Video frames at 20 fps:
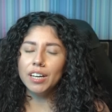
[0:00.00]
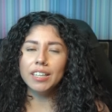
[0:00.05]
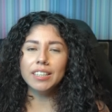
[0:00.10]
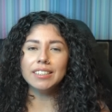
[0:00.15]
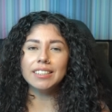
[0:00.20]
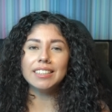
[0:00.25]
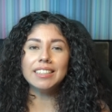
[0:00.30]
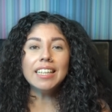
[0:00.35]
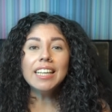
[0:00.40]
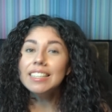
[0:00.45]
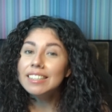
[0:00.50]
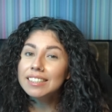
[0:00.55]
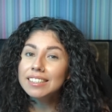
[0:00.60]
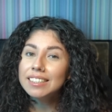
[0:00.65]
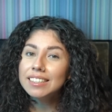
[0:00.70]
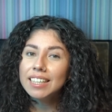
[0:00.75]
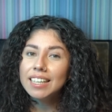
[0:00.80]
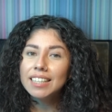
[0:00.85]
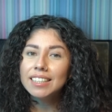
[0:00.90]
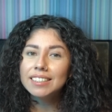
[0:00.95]
on season
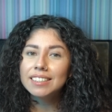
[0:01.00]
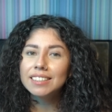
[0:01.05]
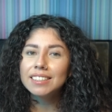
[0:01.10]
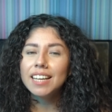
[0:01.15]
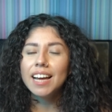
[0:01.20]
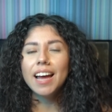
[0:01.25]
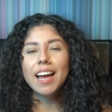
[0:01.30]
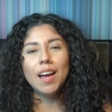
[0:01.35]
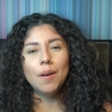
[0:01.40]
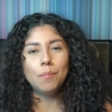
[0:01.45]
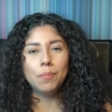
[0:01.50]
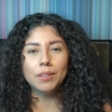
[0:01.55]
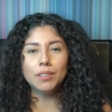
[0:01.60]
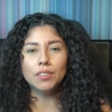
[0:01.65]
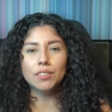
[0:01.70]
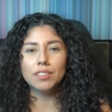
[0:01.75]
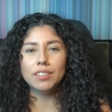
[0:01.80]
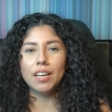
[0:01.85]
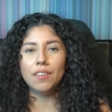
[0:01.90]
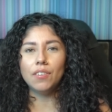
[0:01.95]
six,
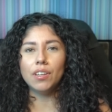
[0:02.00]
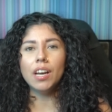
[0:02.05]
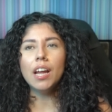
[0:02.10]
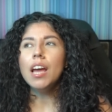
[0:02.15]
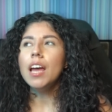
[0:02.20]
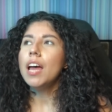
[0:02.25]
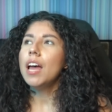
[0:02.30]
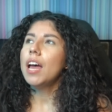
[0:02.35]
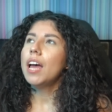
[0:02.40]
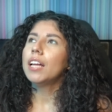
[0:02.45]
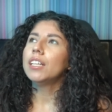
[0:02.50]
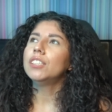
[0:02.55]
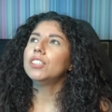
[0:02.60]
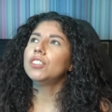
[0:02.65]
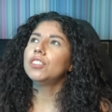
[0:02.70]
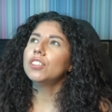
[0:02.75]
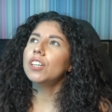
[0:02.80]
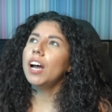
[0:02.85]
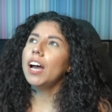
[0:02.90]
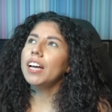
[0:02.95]
episode seven.
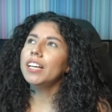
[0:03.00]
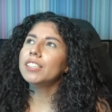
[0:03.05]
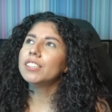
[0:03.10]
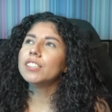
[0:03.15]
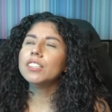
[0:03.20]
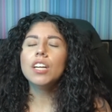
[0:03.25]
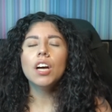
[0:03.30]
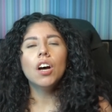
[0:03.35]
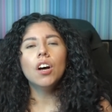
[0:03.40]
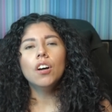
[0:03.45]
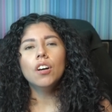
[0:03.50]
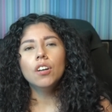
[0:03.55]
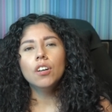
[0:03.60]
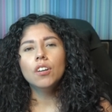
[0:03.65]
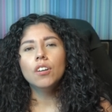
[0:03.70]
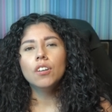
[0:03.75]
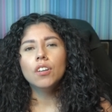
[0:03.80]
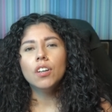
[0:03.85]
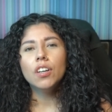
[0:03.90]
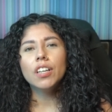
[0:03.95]
Did you guys know
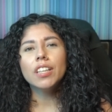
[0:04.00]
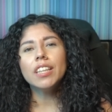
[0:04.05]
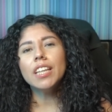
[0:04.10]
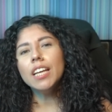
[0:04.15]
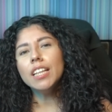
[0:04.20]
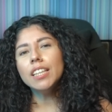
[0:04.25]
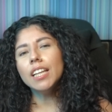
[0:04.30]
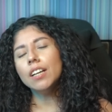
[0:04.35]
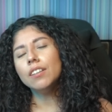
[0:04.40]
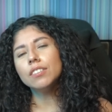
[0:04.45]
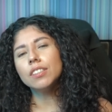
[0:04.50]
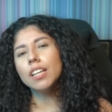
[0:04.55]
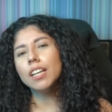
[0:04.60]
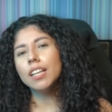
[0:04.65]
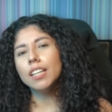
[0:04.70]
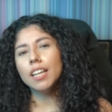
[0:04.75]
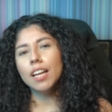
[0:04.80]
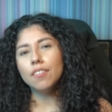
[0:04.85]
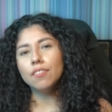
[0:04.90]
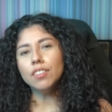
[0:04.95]
or think that I was going
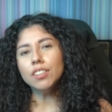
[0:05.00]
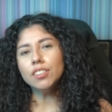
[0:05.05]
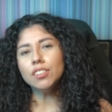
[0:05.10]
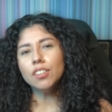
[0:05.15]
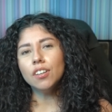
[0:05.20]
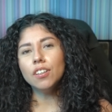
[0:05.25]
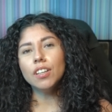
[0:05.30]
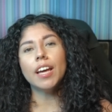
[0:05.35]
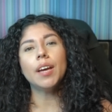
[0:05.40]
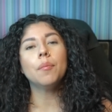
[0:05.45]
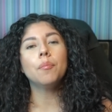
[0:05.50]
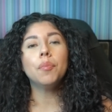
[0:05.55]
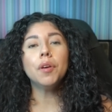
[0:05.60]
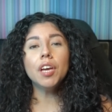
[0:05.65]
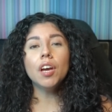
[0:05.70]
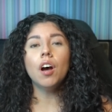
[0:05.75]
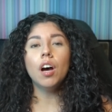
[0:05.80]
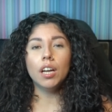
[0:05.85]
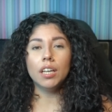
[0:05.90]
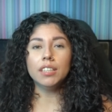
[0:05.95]
to love this show? Like,
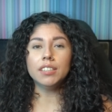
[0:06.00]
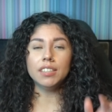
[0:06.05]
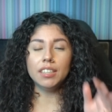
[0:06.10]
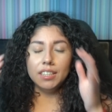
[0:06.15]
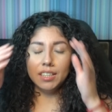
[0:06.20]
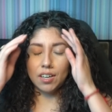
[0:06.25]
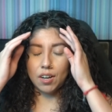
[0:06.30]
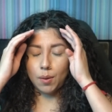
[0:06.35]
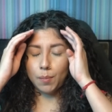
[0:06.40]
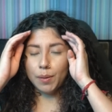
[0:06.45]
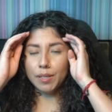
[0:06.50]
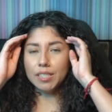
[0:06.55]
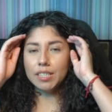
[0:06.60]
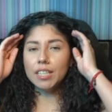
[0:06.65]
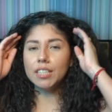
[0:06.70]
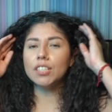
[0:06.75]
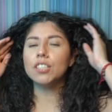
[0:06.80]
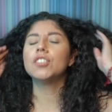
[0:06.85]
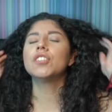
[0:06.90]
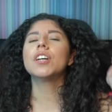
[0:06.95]
be honest in the comments.
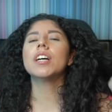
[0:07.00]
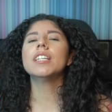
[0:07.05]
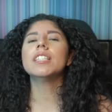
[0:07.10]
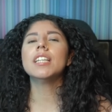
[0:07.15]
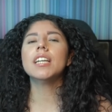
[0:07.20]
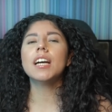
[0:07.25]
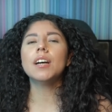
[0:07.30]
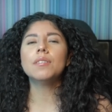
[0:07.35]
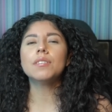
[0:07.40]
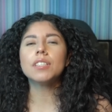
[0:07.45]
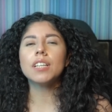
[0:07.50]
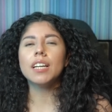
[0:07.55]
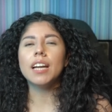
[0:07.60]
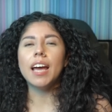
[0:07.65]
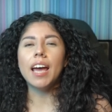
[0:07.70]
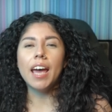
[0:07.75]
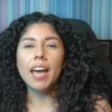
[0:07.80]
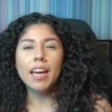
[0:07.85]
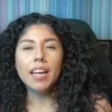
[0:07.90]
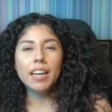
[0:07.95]
Did you guys think I was going to
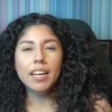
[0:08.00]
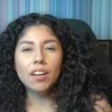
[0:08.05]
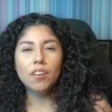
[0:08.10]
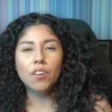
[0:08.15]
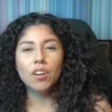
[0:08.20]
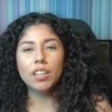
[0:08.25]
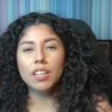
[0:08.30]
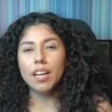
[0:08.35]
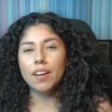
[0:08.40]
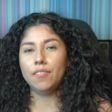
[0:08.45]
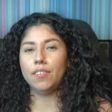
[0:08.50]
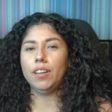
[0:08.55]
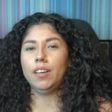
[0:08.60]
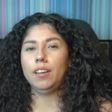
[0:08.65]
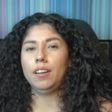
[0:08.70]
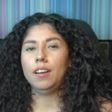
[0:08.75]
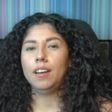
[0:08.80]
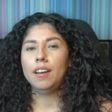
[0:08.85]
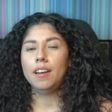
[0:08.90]
hate it or love it?